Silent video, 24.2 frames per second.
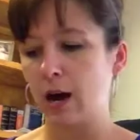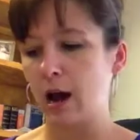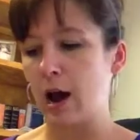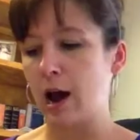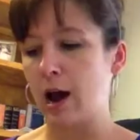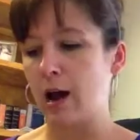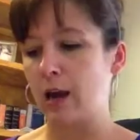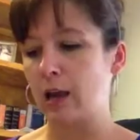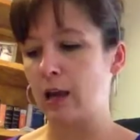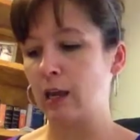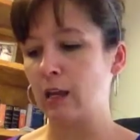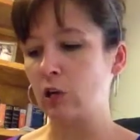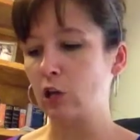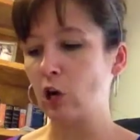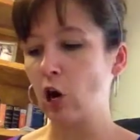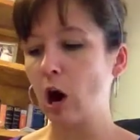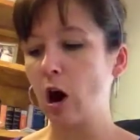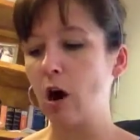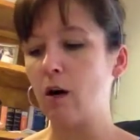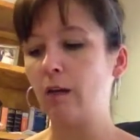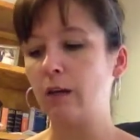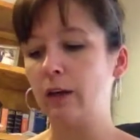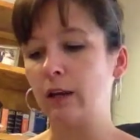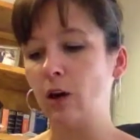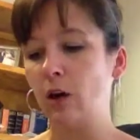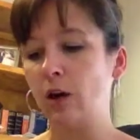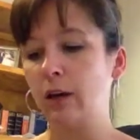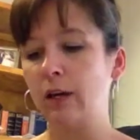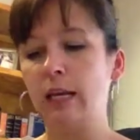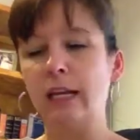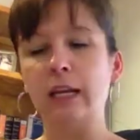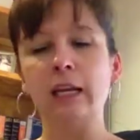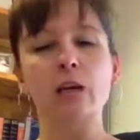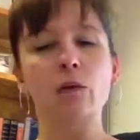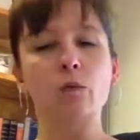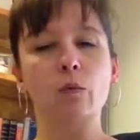and calling on
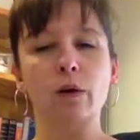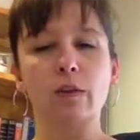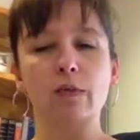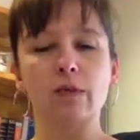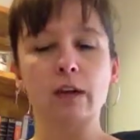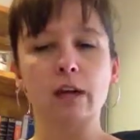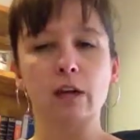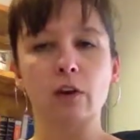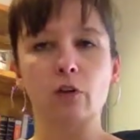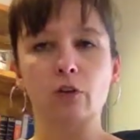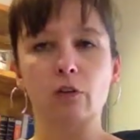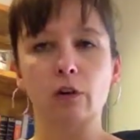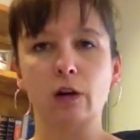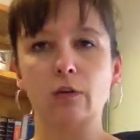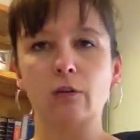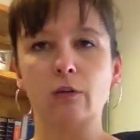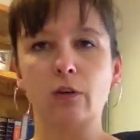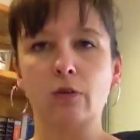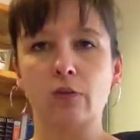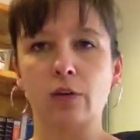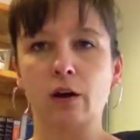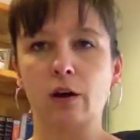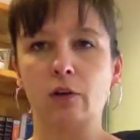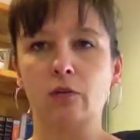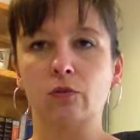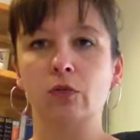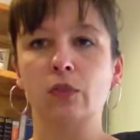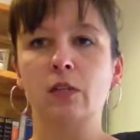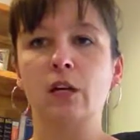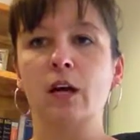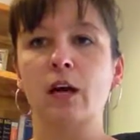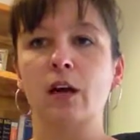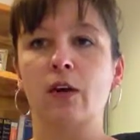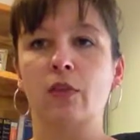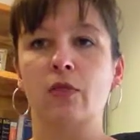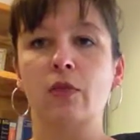anyone that agreed with those
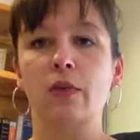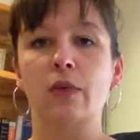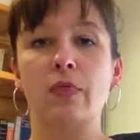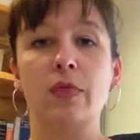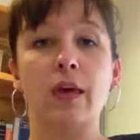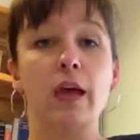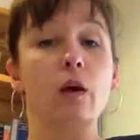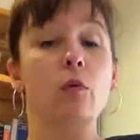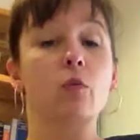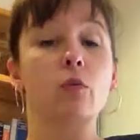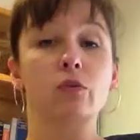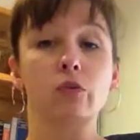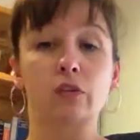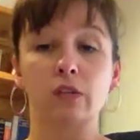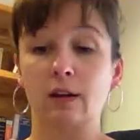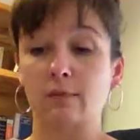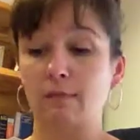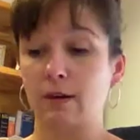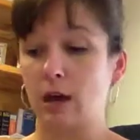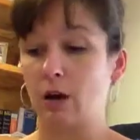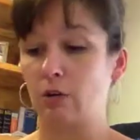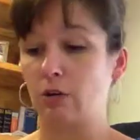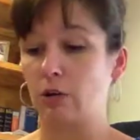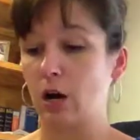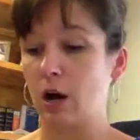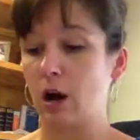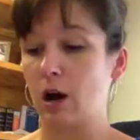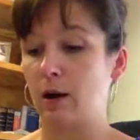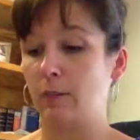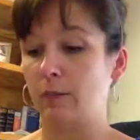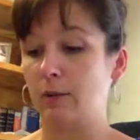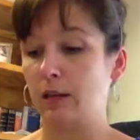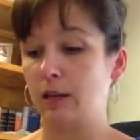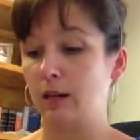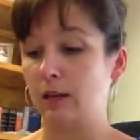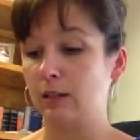that they were somehow
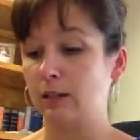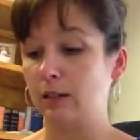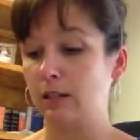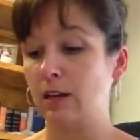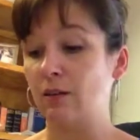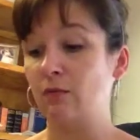communist.